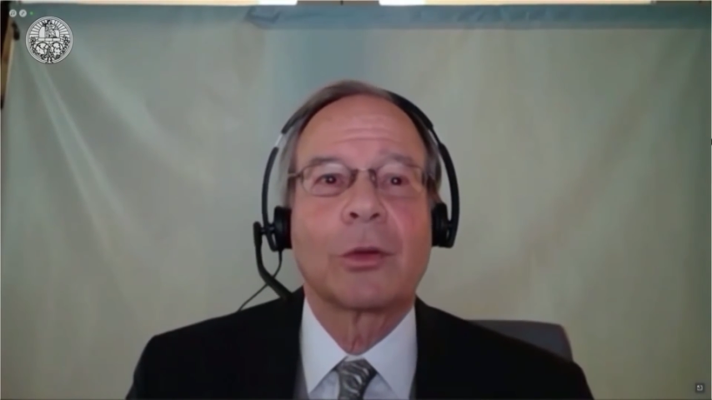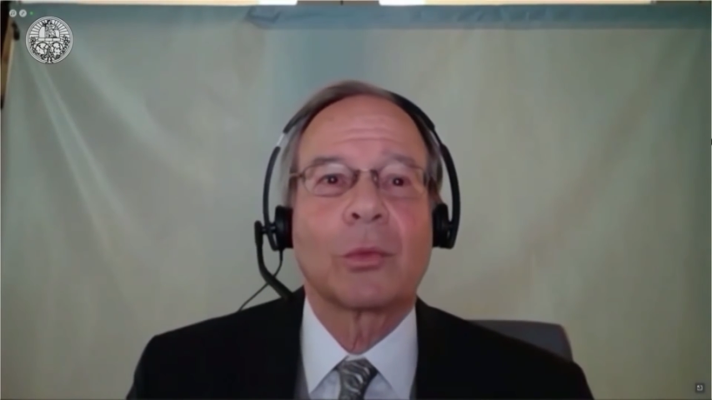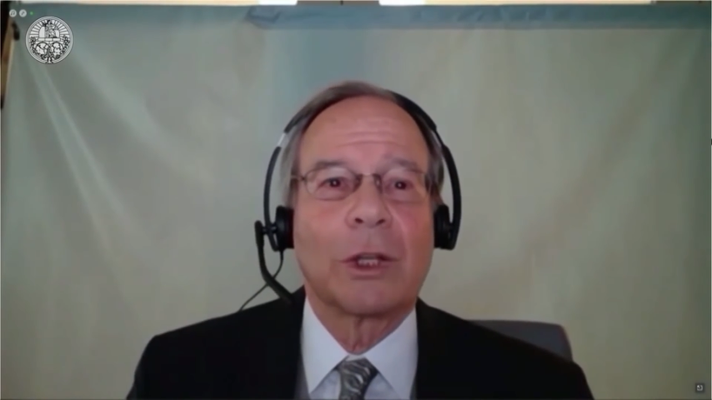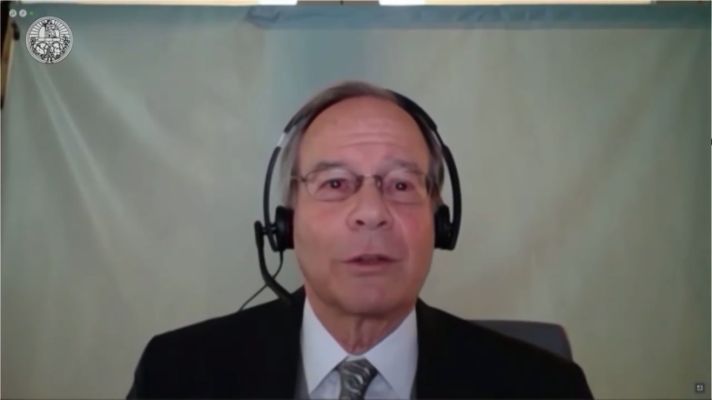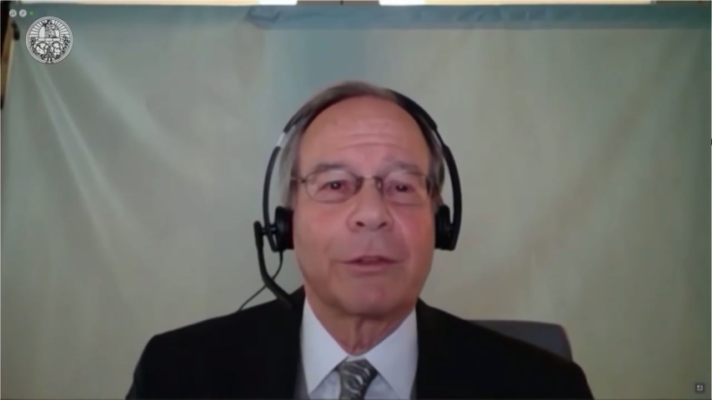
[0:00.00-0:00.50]

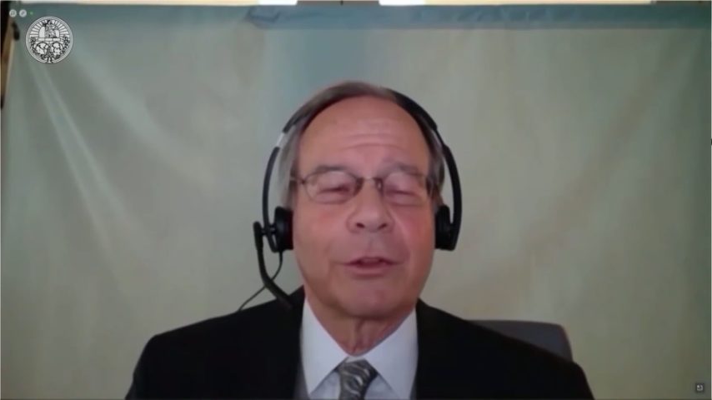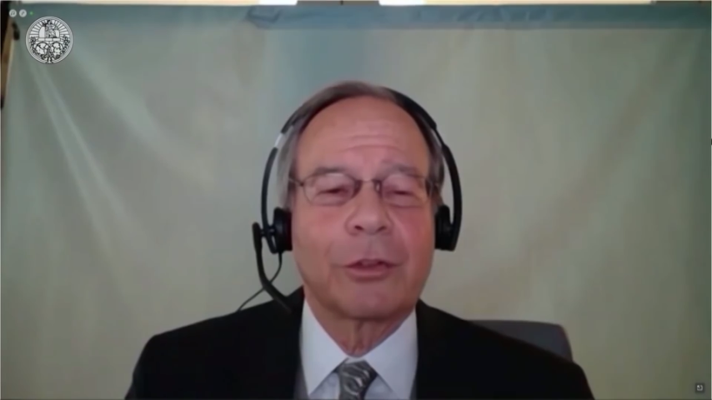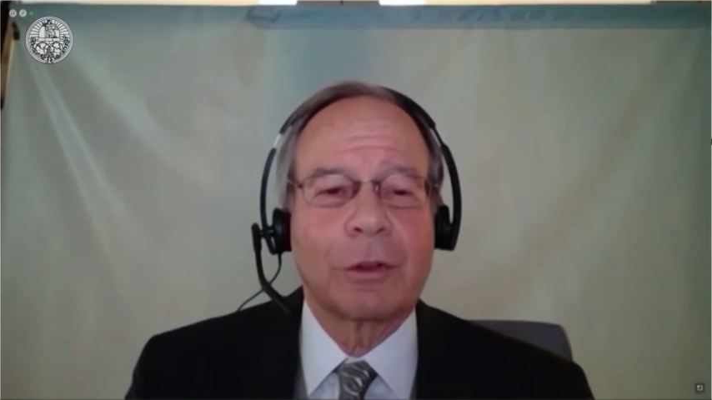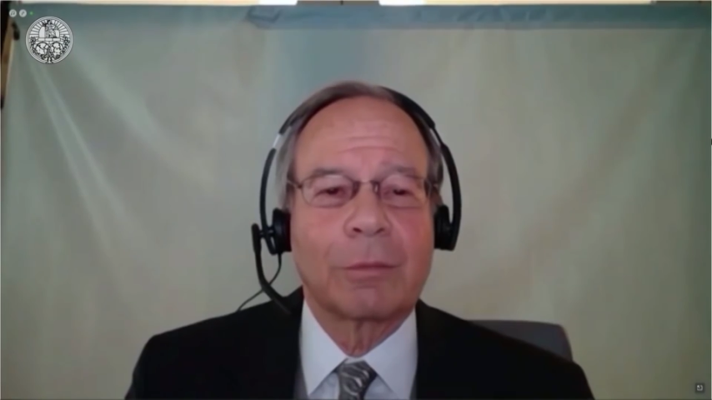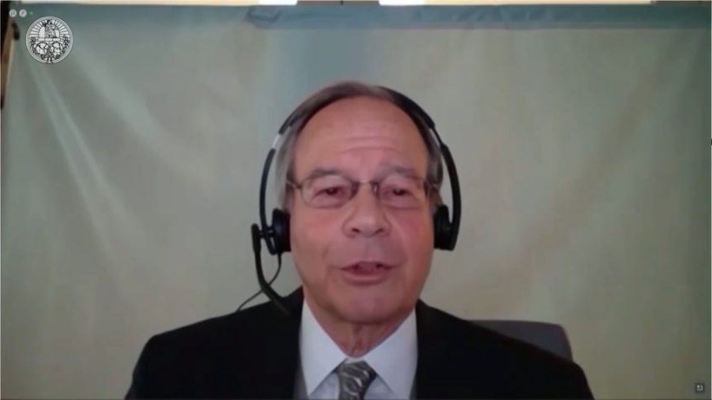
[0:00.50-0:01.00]
relevant
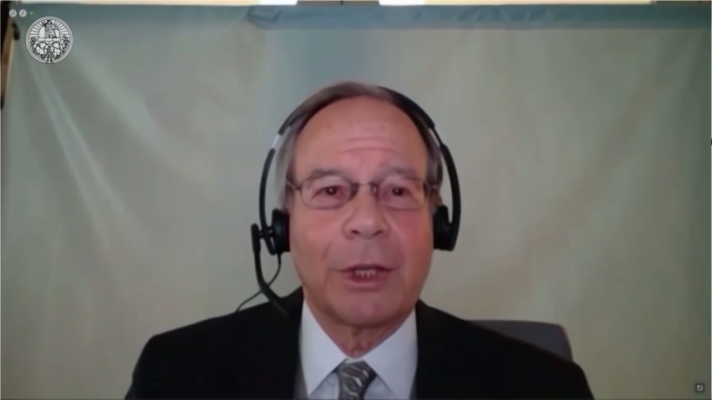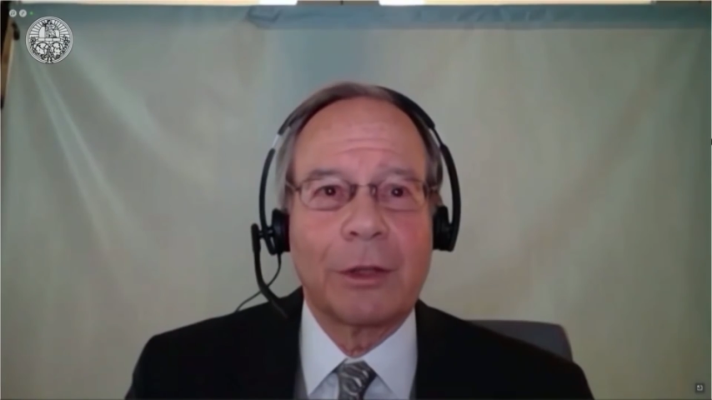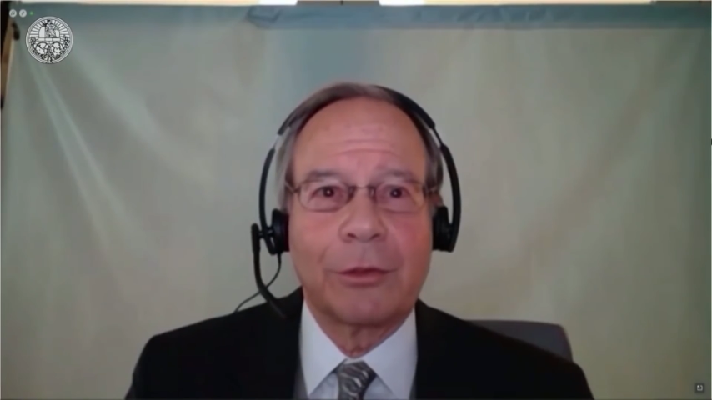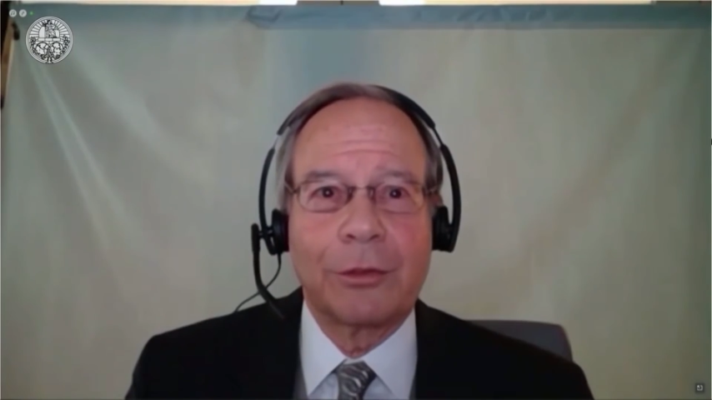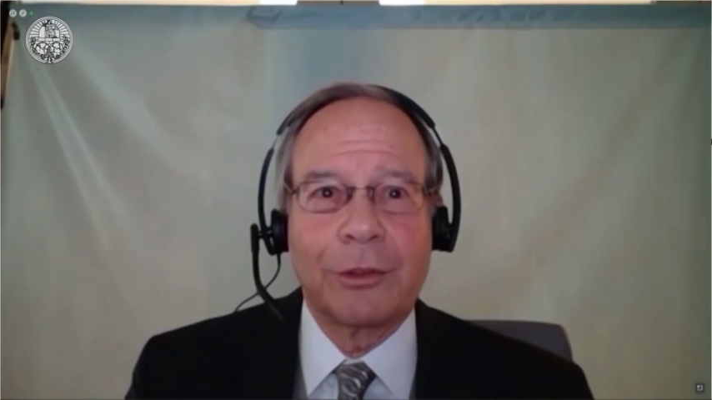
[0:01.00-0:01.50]

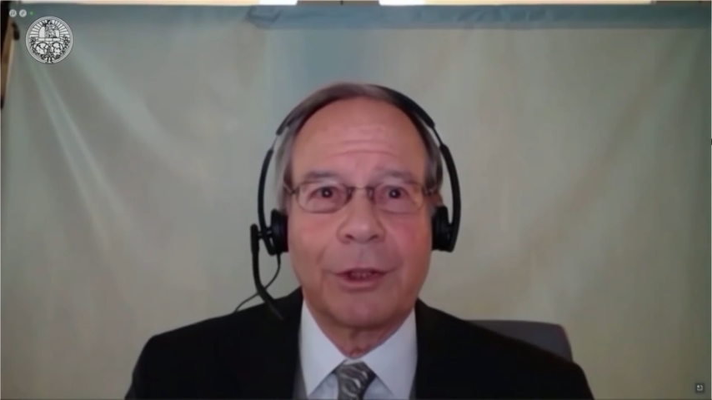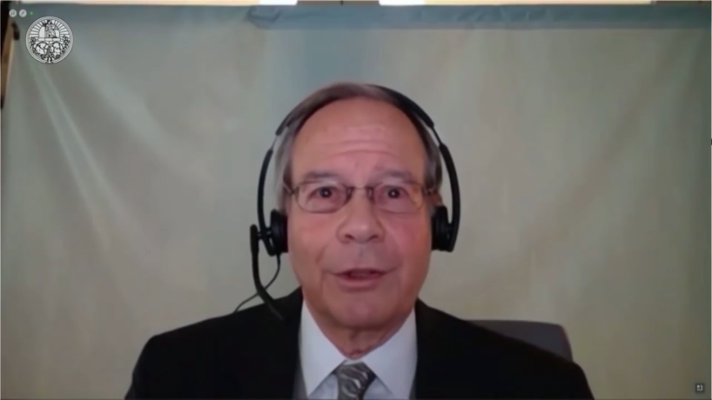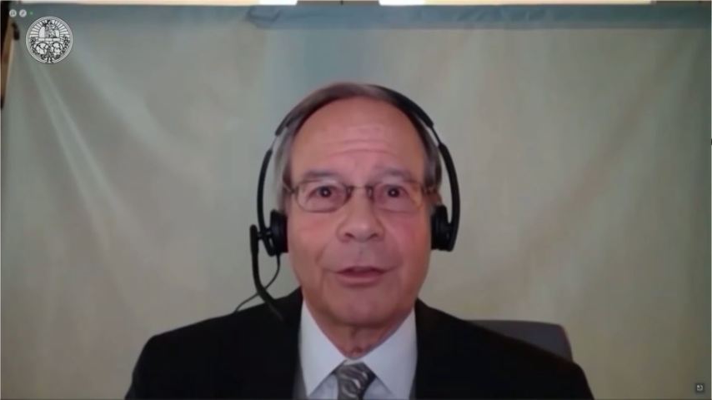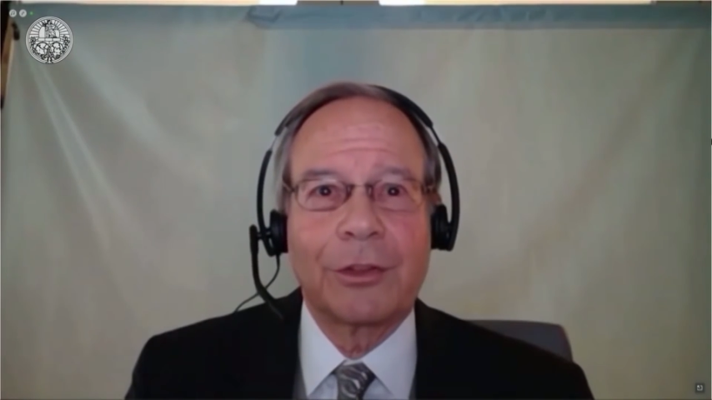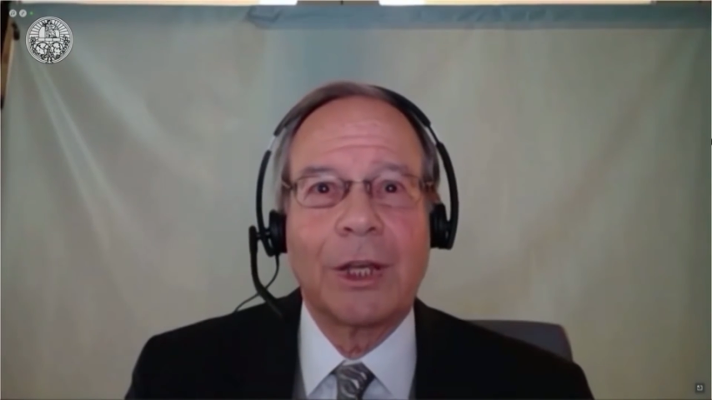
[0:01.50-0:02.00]
circumstances
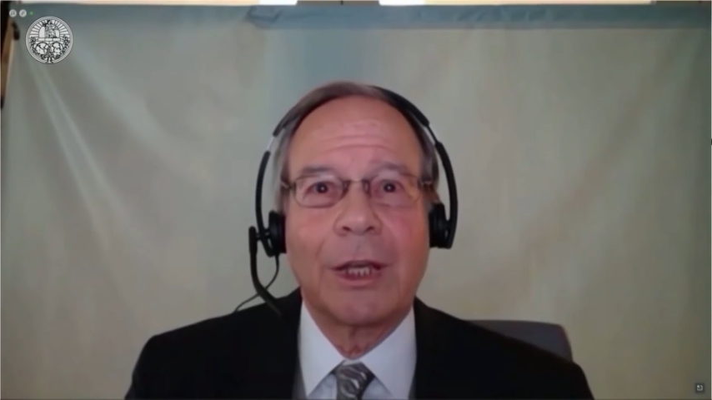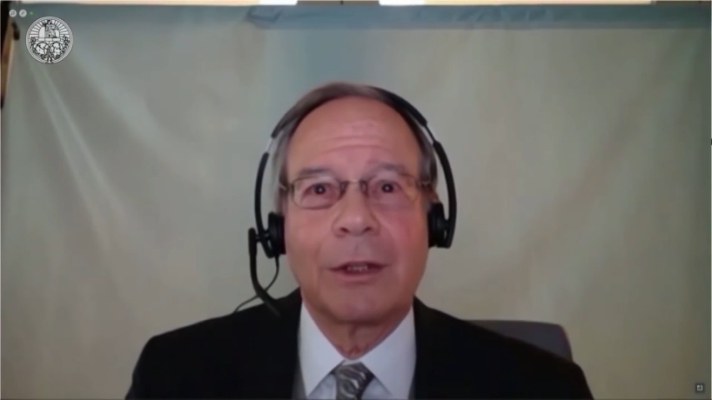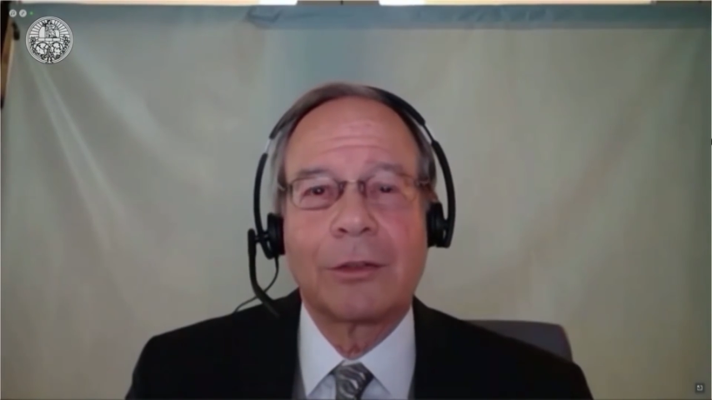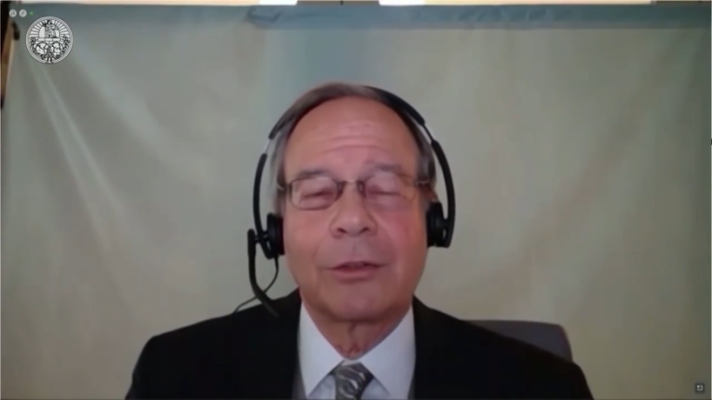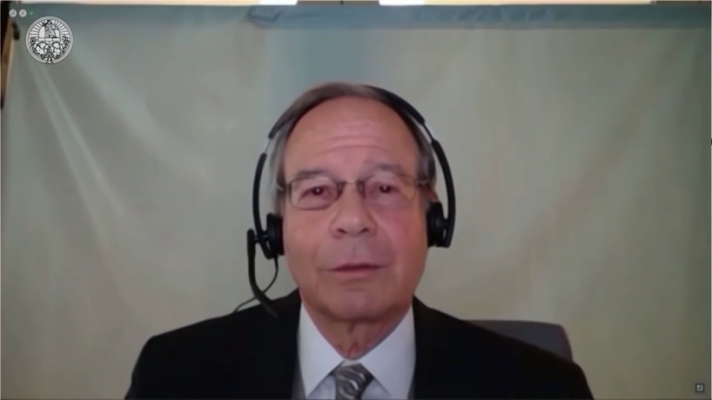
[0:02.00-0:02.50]
in this
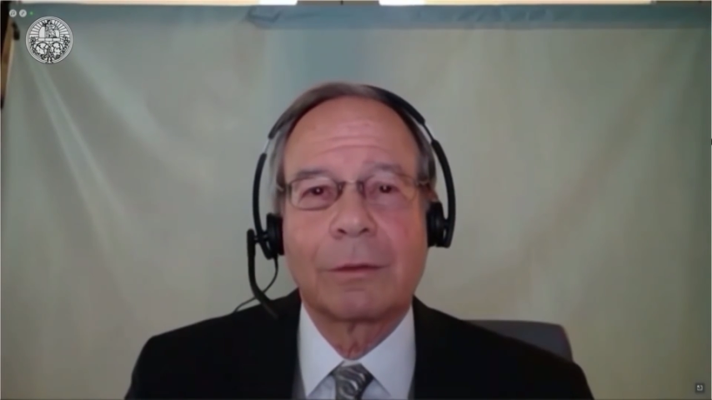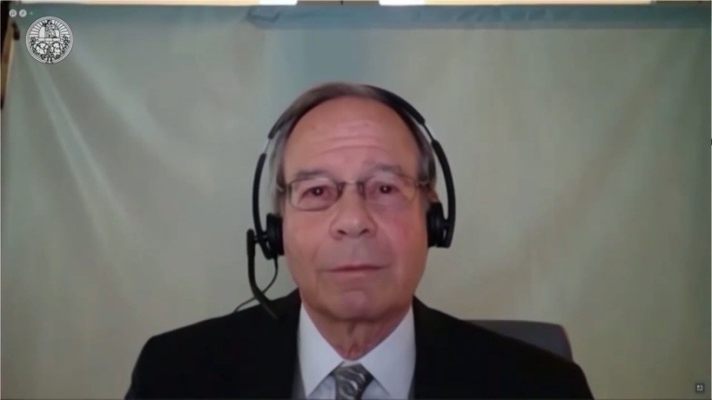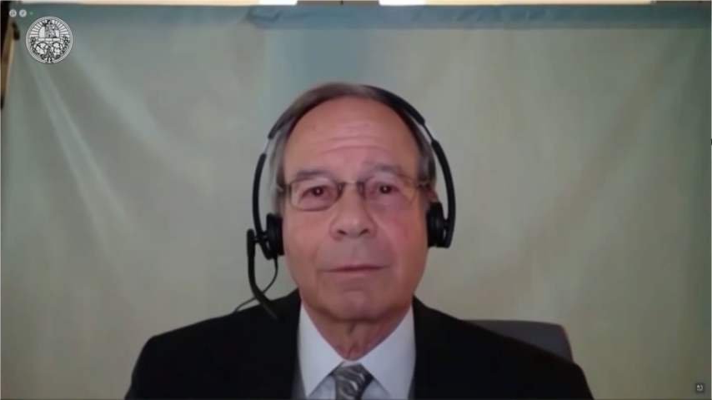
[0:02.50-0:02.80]
case.